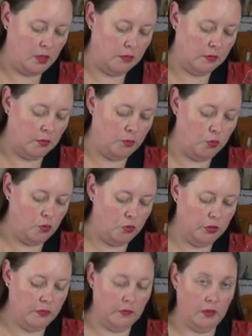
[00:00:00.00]
It's
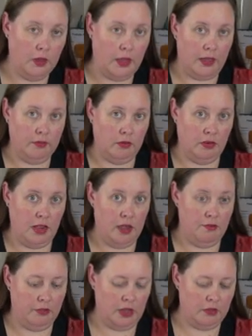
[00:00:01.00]
important, as in
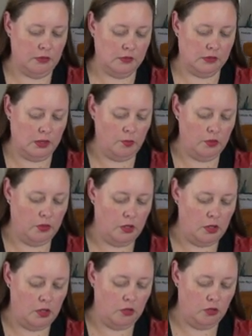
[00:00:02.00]
every other step,
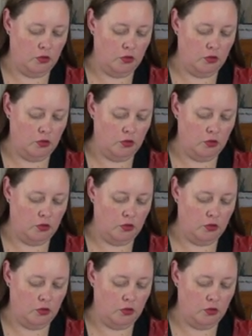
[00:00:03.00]
that